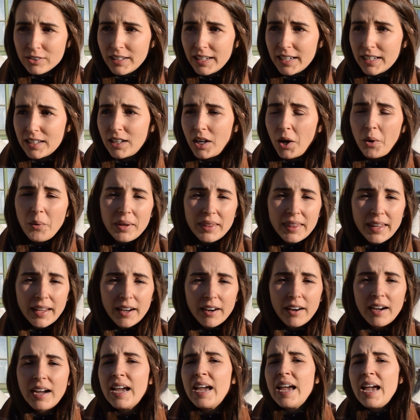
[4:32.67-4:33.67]
Like go in
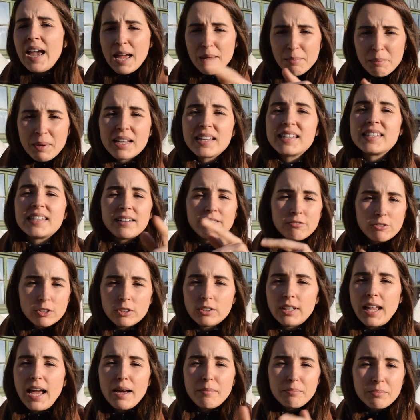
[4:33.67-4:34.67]
there and make several
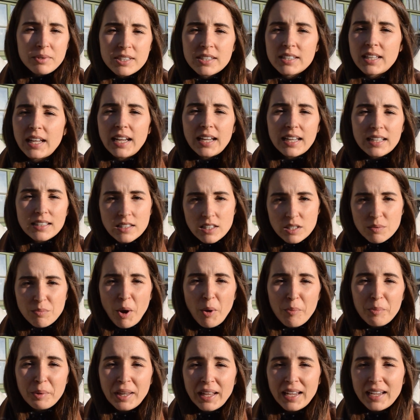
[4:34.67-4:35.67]
laps. Like it's a
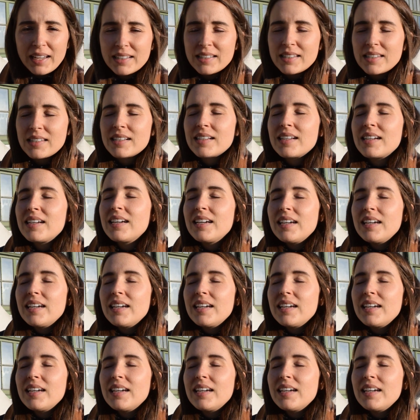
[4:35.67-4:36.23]
small place.